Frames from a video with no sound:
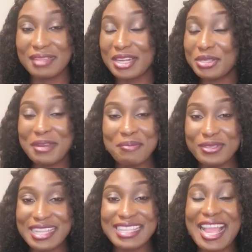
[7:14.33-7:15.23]
There are so many
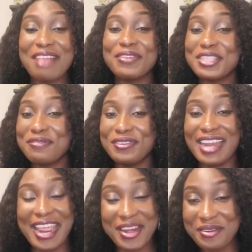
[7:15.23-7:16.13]
books that I have not even
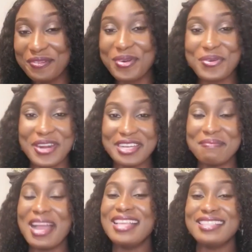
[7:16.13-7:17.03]
heard of or read.
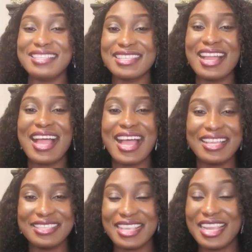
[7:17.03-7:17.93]
My sister
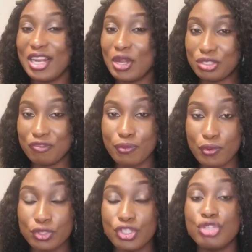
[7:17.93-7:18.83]
has a lot of
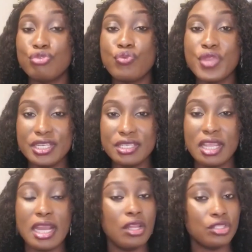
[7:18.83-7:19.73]
books. She
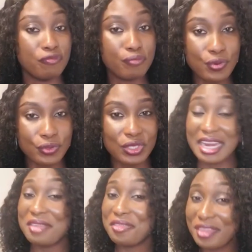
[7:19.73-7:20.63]
reads a lot of books.
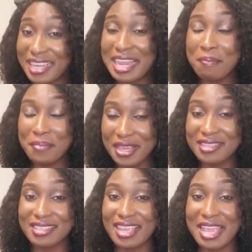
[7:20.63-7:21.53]
And I think that
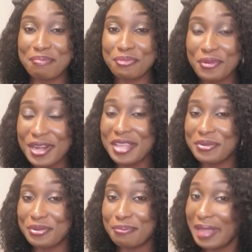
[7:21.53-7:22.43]
makes a pretty
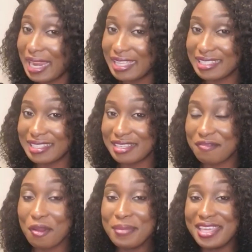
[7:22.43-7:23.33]
good balance
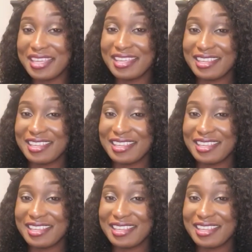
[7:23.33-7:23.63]
for me.